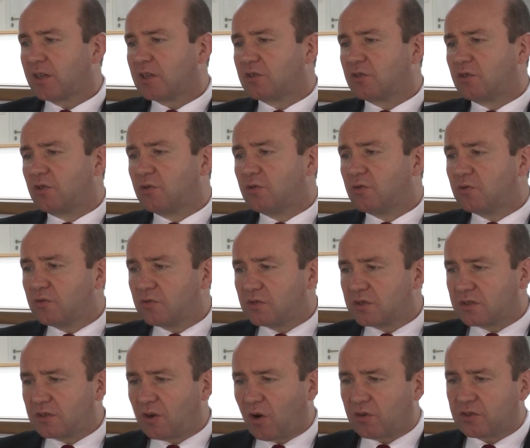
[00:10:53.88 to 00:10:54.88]

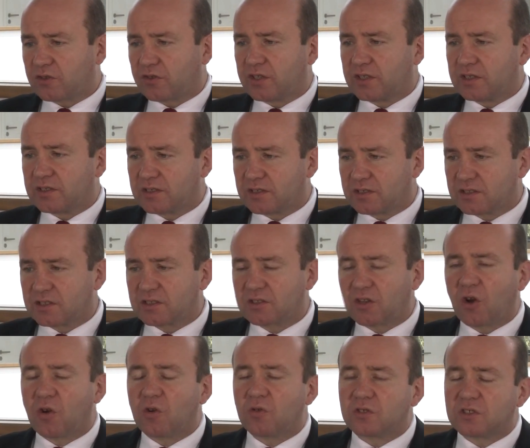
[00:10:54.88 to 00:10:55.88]
use doctrines as
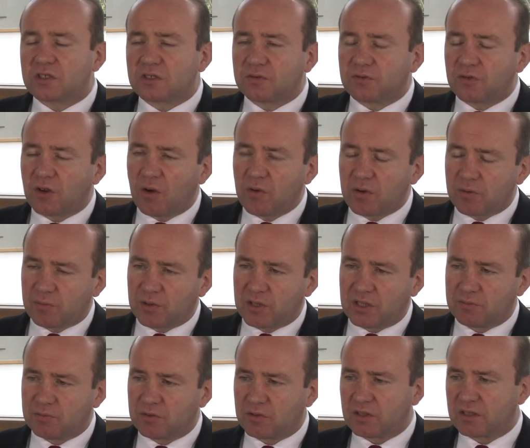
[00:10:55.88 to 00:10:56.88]
stones to throw at
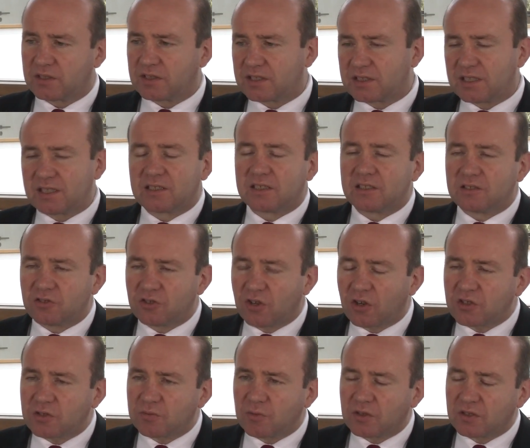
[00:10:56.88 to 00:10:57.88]
people and sit in
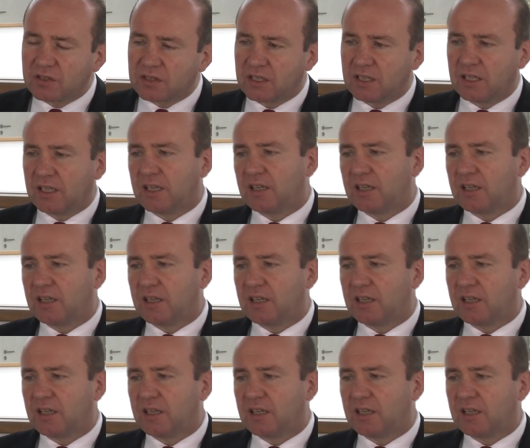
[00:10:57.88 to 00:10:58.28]
judgment,